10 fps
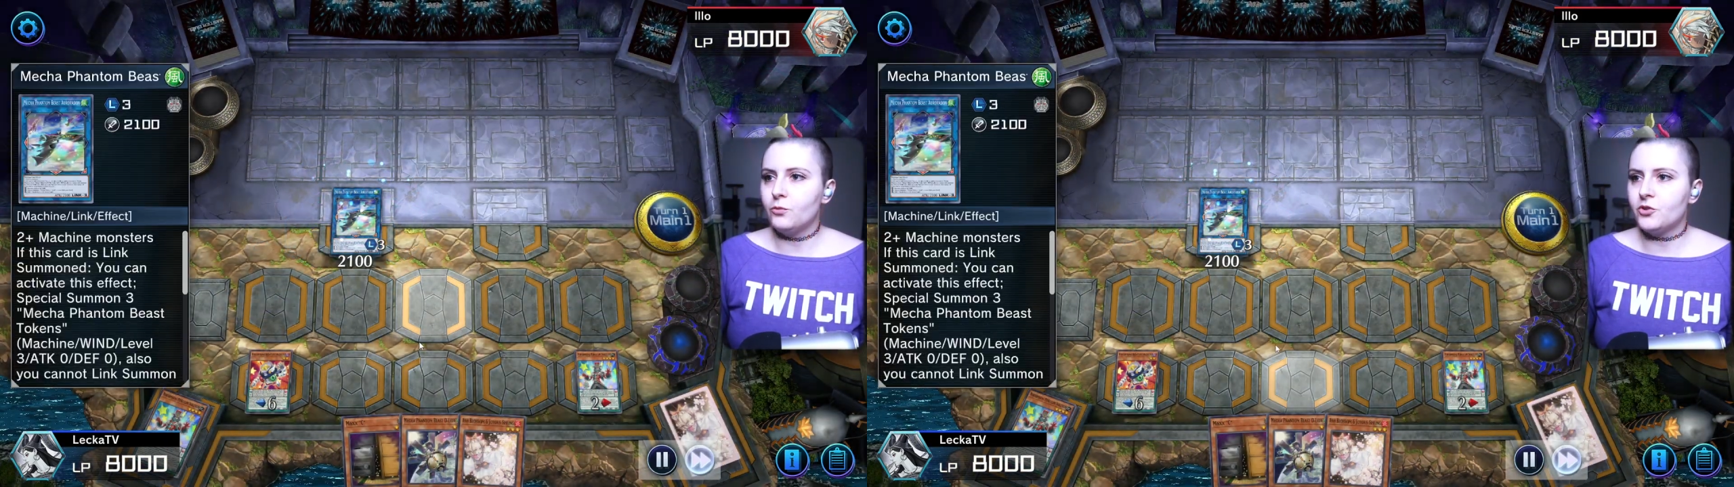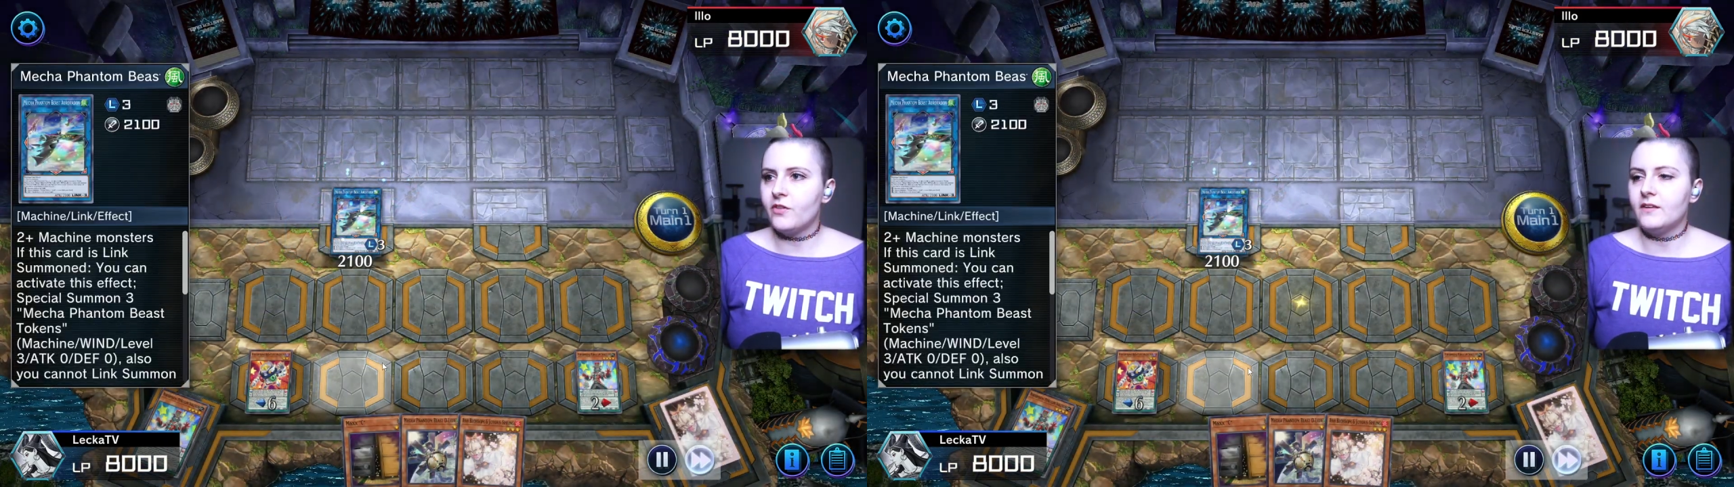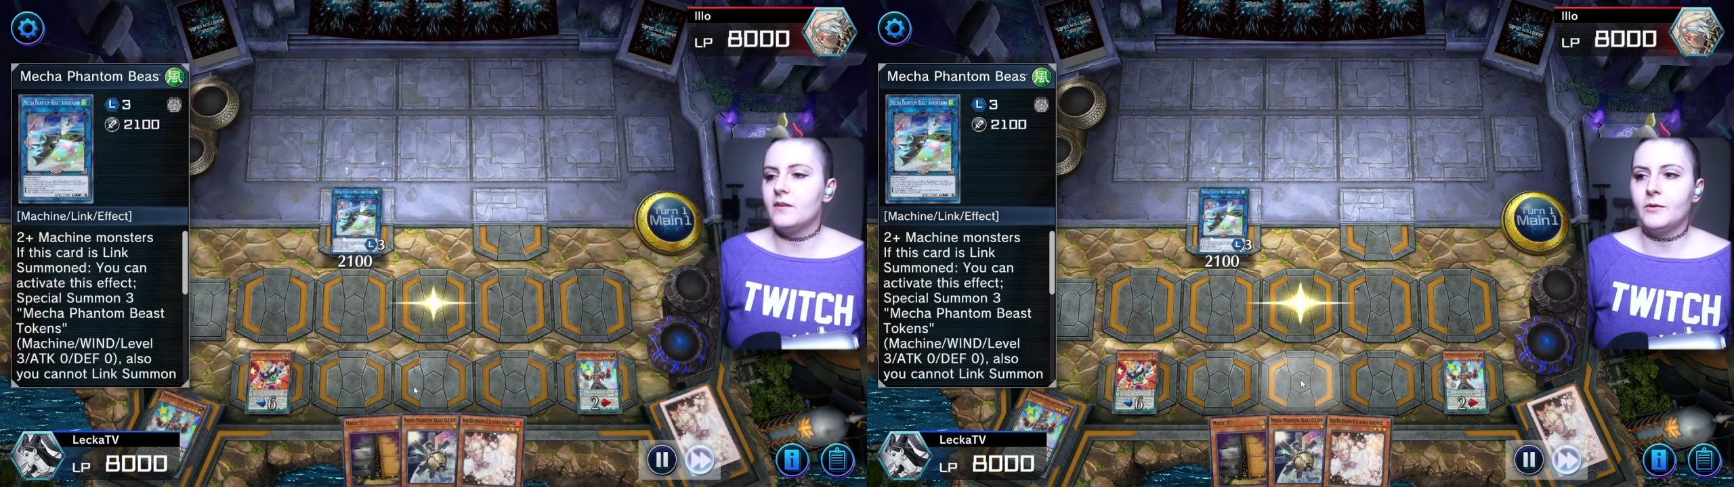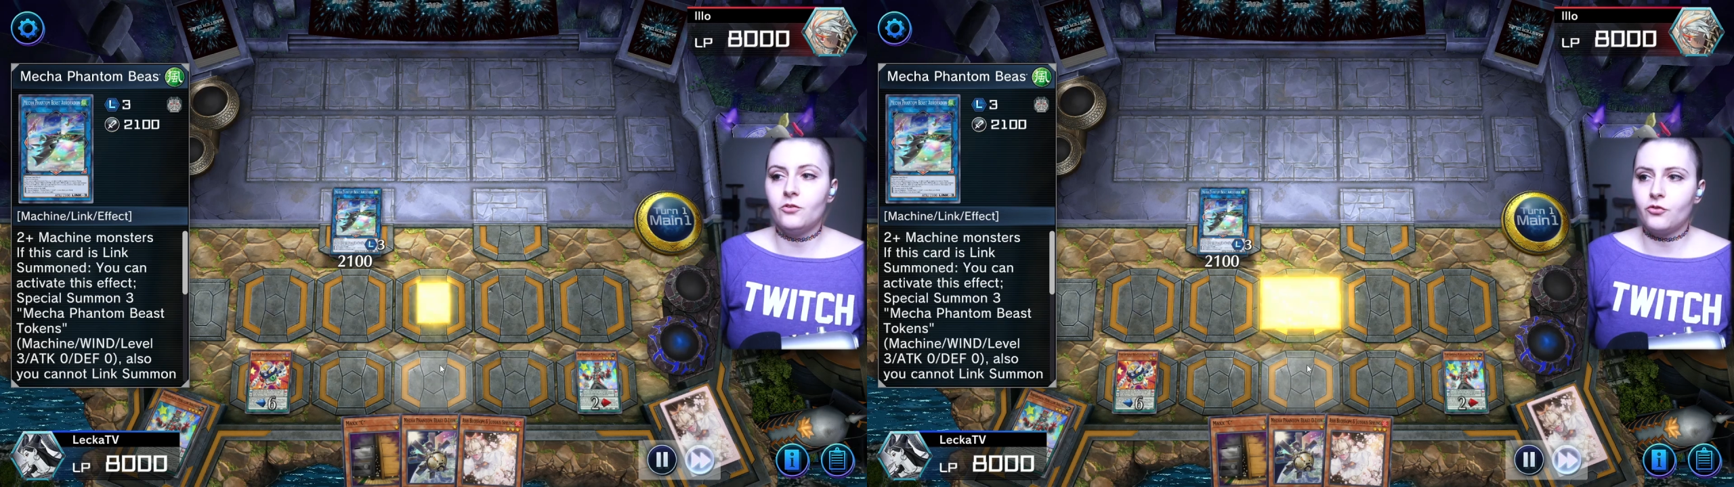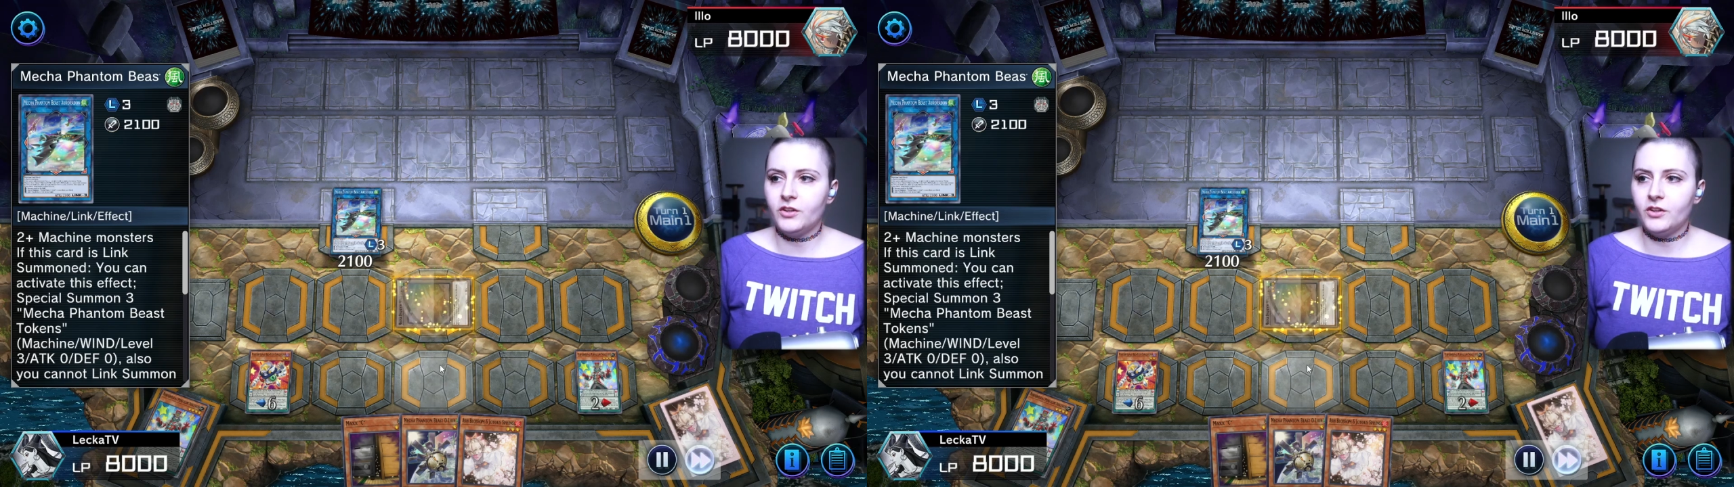which then summons 3